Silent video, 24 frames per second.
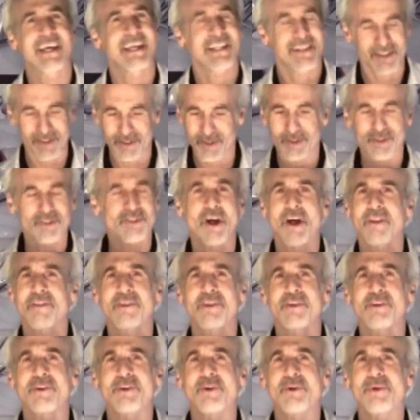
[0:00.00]
This is
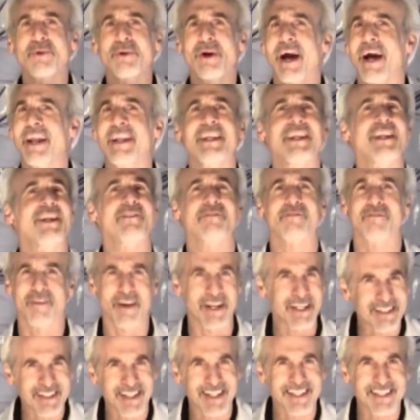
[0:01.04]
nothing new. I didn't
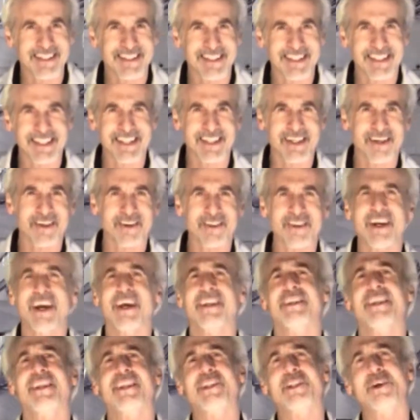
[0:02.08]
invent anything here. I
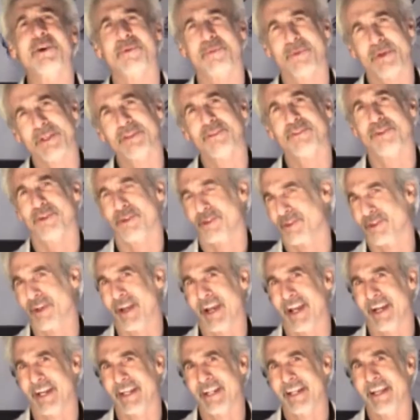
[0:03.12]
did a little research
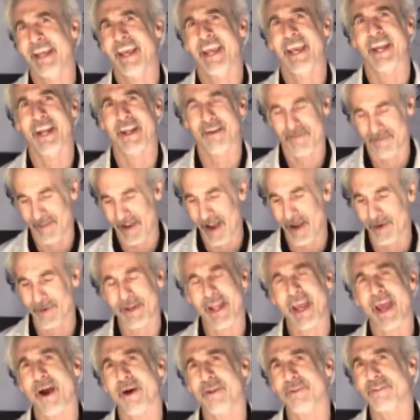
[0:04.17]
on it, and I found
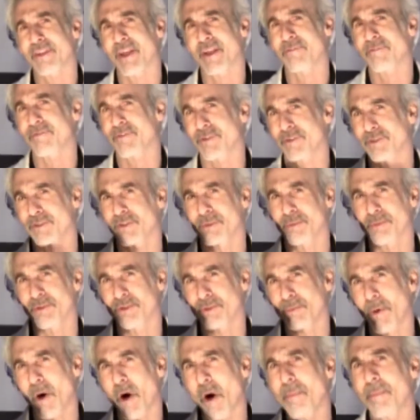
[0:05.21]
out that for some
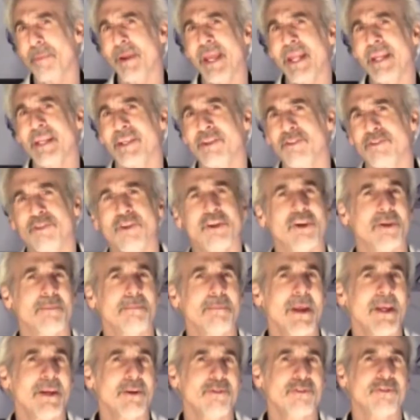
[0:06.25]
small pennies, you could
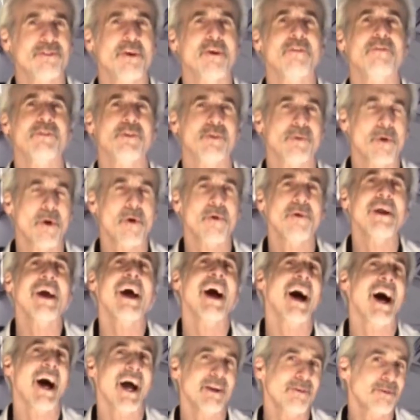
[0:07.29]
make yourself your own
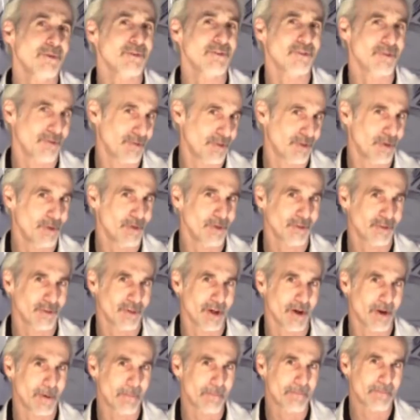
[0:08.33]
hydrogen fuel
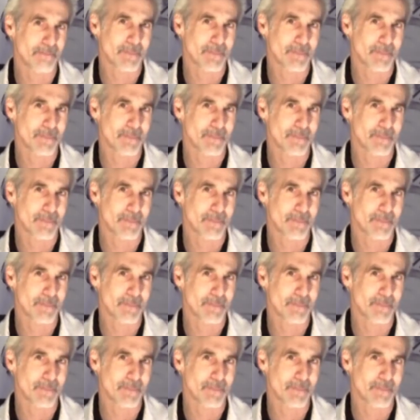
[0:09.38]
cell.